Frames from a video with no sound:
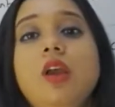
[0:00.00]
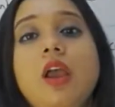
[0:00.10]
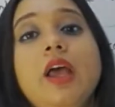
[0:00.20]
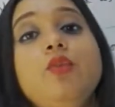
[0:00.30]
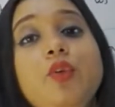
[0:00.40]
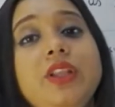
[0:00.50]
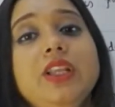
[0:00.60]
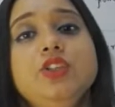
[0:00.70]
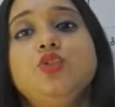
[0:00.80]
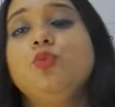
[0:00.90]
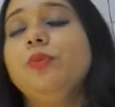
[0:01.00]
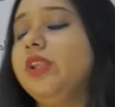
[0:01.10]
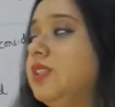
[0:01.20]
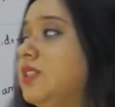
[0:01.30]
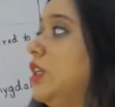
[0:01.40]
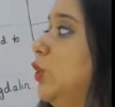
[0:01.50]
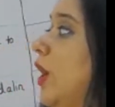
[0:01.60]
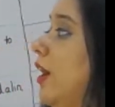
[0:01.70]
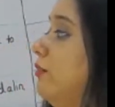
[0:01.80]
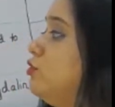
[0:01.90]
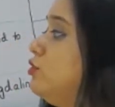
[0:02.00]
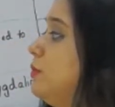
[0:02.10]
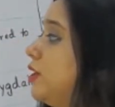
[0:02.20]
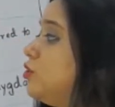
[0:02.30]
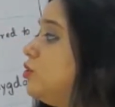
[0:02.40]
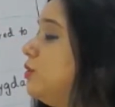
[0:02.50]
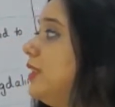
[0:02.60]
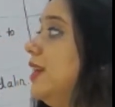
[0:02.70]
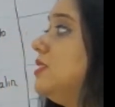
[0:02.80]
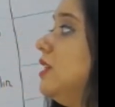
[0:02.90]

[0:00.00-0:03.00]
And within 2 minutes, you have to make sure that